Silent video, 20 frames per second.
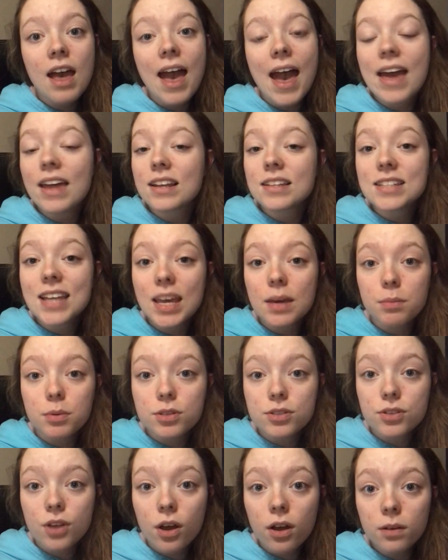and a table
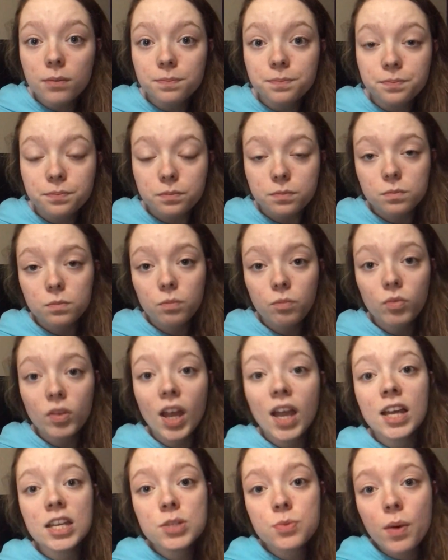saw,
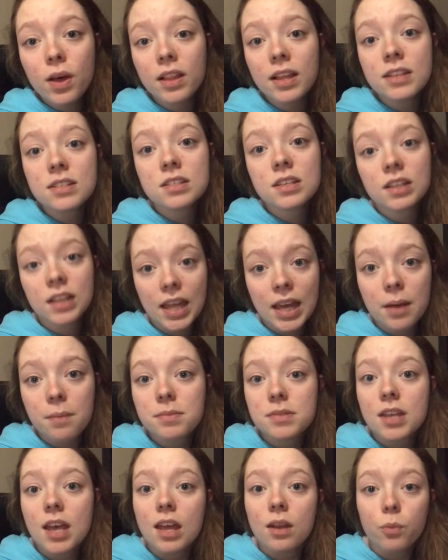as well as
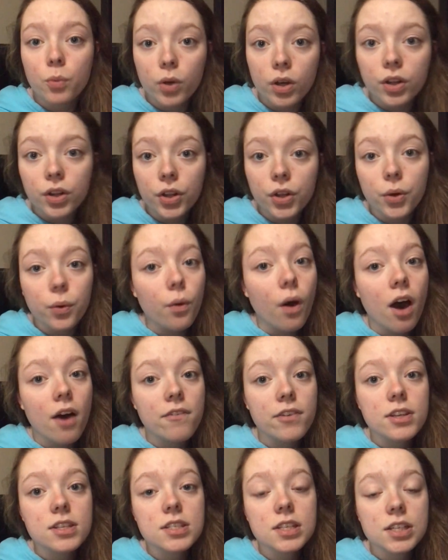clamps and wood glue,
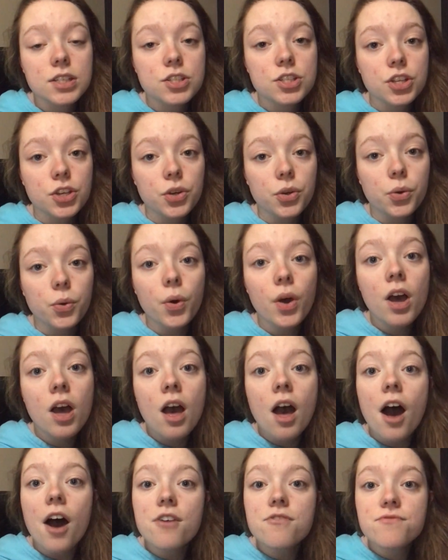obviously, to
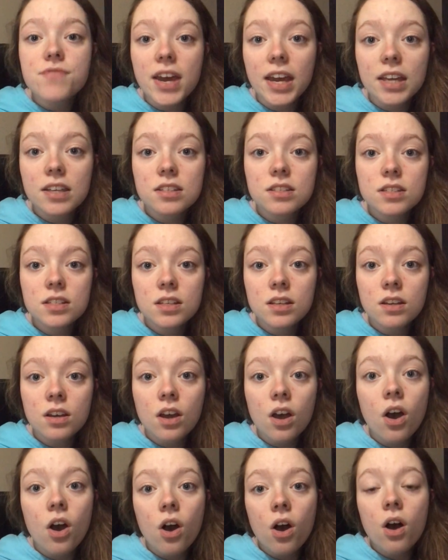affix
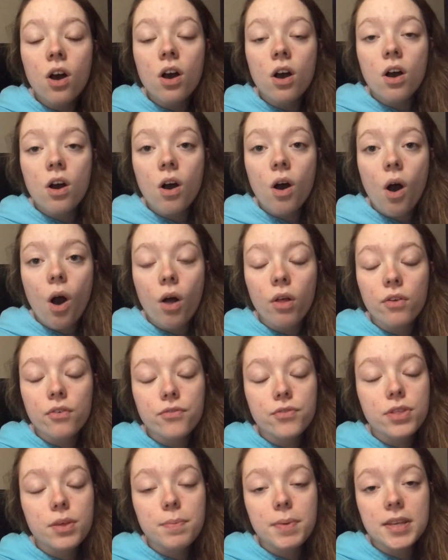all
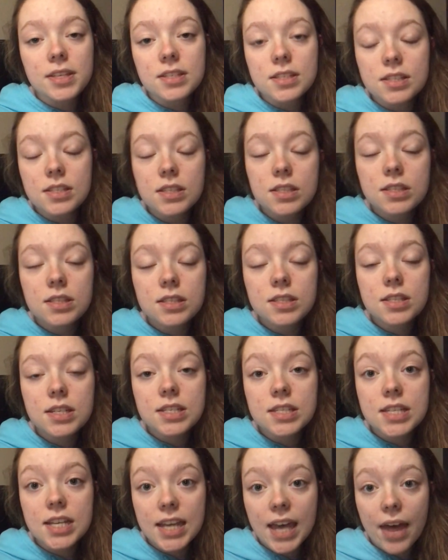of the pieces
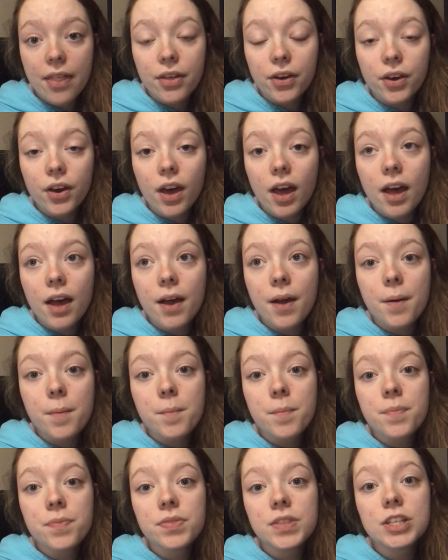together.
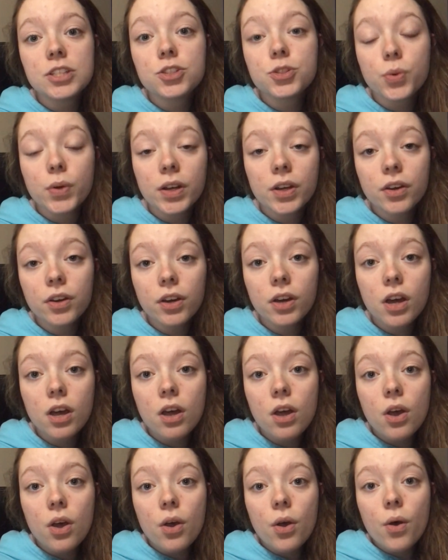The joiner
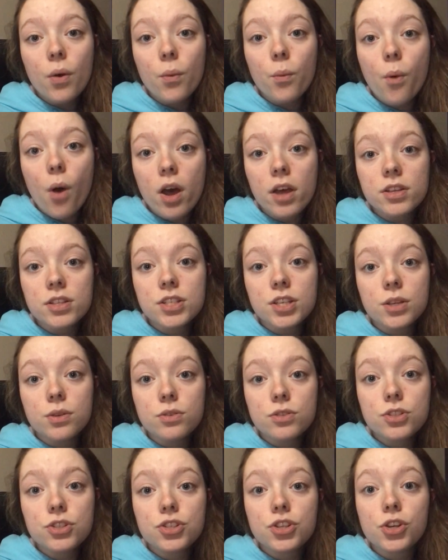was
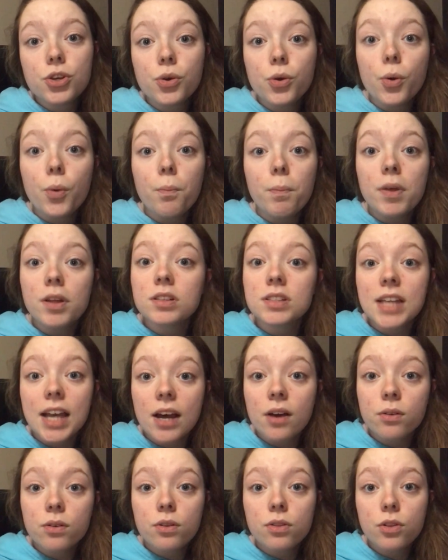used to mill
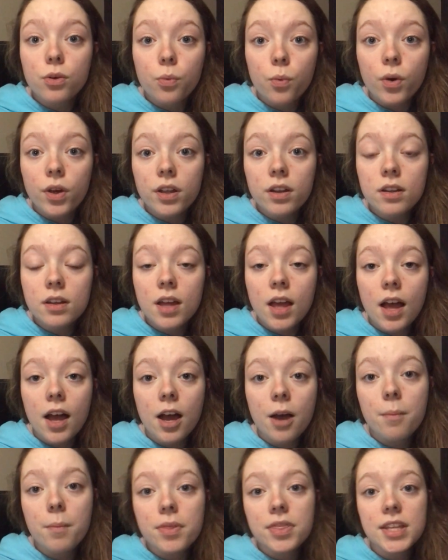down the wood.
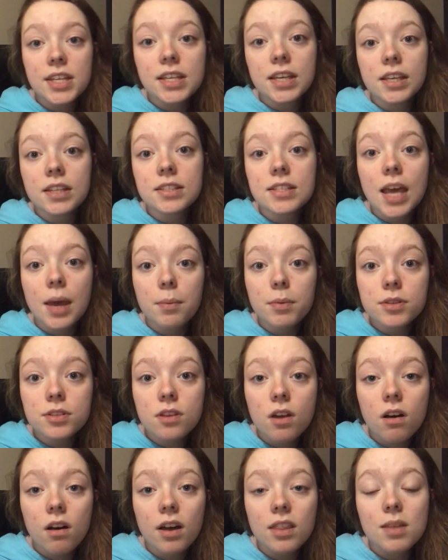The table
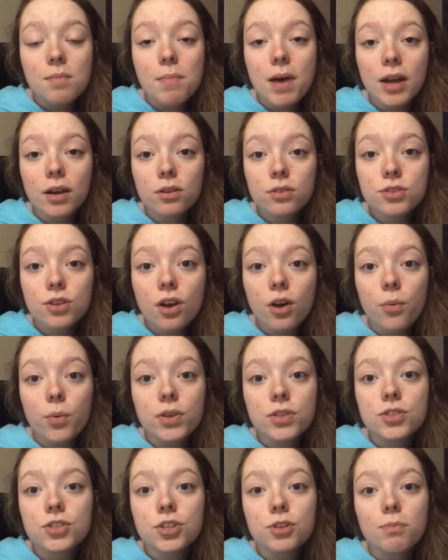saw and the miter saw
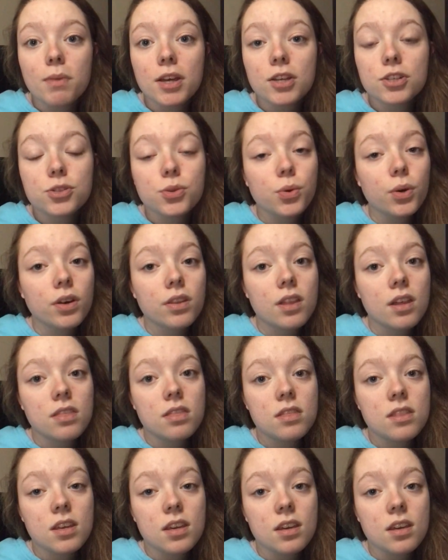was to make sure that